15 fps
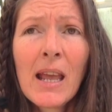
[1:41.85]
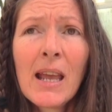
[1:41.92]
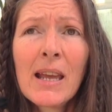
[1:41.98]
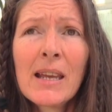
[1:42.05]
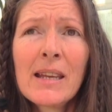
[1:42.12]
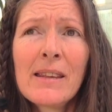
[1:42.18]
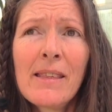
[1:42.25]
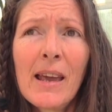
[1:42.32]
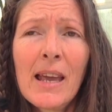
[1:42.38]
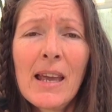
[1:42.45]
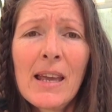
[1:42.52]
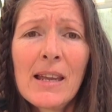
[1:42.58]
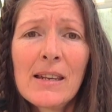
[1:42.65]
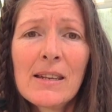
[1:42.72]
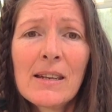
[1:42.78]
He
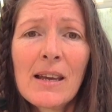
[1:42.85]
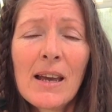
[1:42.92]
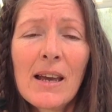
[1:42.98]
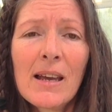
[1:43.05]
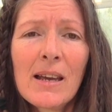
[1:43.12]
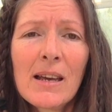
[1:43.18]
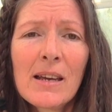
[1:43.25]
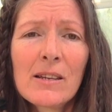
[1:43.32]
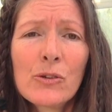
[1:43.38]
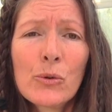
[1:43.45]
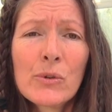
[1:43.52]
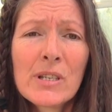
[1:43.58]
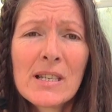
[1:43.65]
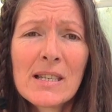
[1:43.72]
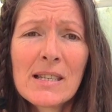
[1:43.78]
then
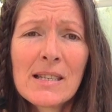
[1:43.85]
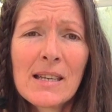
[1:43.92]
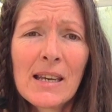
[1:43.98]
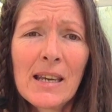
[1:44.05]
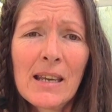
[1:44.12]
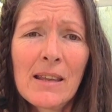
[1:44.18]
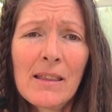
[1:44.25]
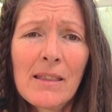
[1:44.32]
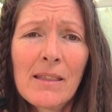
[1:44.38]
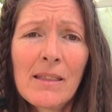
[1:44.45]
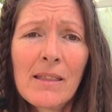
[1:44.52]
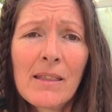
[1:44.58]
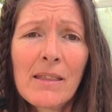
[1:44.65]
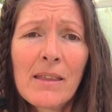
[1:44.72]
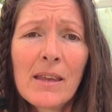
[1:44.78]
noticed that in
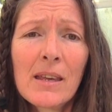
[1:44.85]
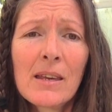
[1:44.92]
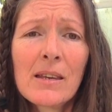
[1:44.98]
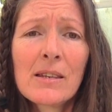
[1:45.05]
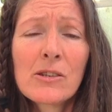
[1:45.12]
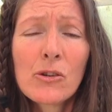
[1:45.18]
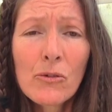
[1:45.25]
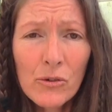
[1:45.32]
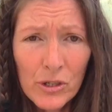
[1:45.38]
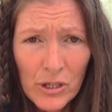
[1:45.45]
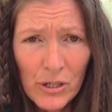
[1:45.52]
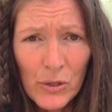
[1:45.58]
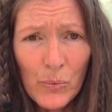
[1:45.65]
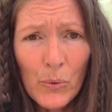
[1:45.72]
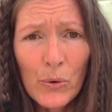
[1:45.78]
the
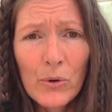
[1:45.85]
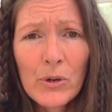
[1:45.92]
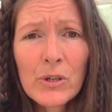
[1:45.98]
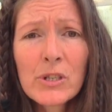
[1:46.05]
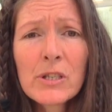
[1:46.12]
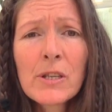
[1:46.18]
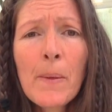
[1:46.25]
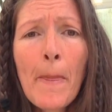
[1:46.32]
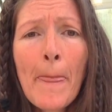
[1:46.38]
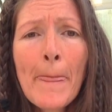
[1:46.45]
doctors' wards,